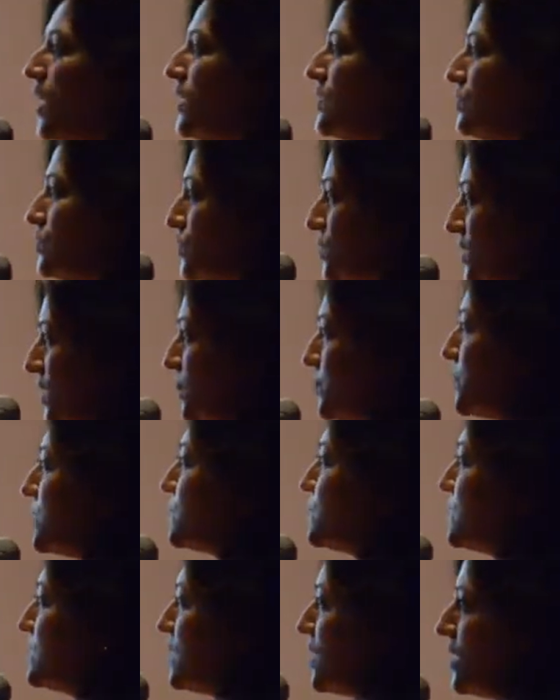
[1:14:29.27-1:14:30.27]
And to keep
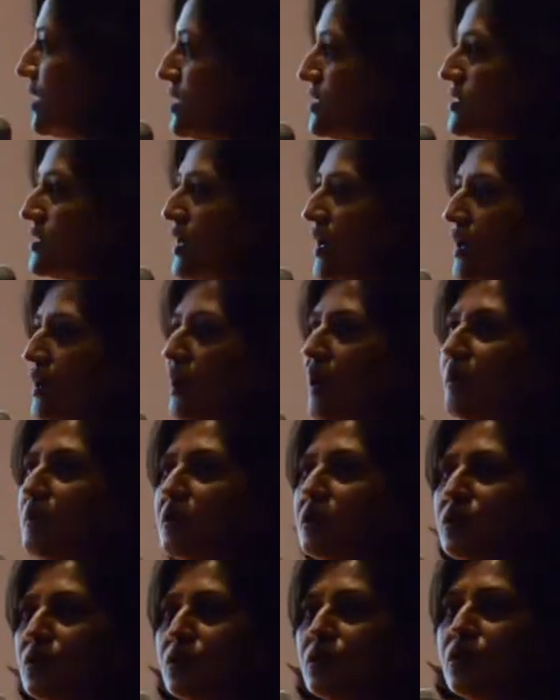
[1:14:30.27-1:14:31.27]
it with ASI, I
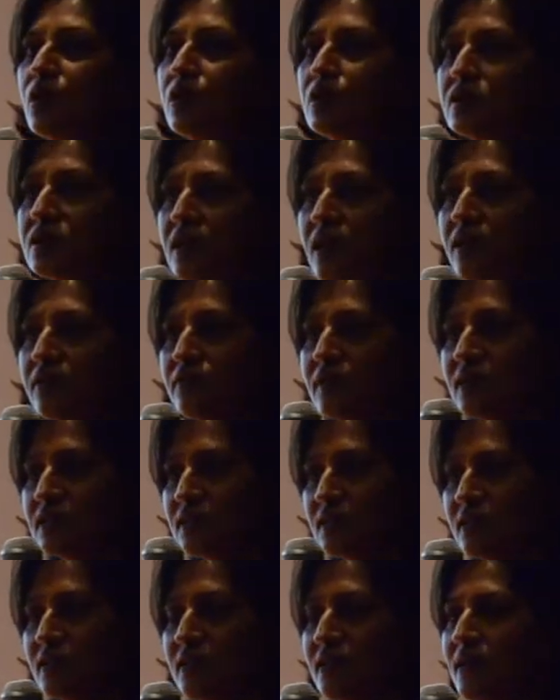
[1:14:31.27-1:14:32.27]
mean you yourself,
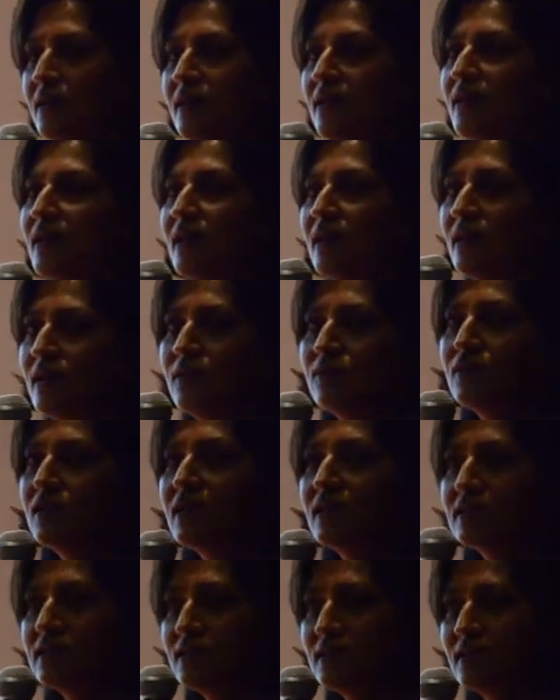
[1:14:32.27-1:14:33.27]
as a, even
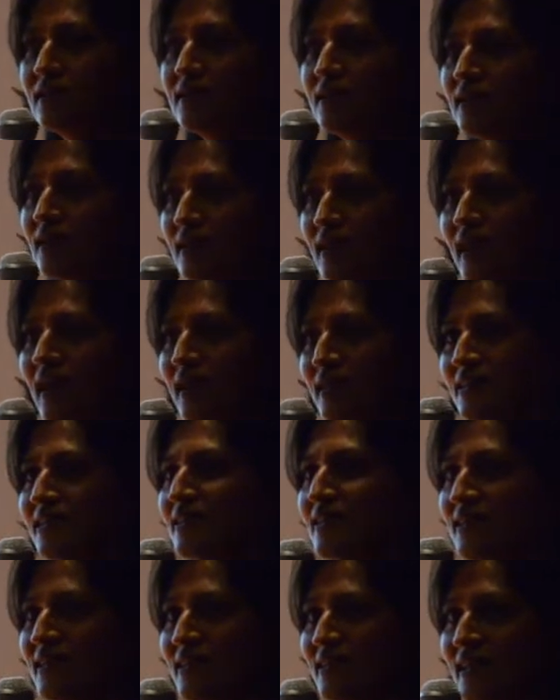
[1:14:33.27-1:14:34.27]
as an
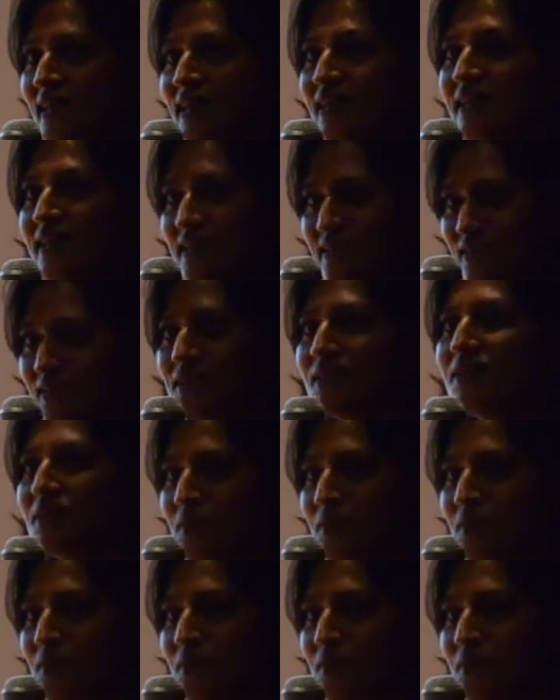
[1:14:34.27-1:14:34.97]
ardent heritage.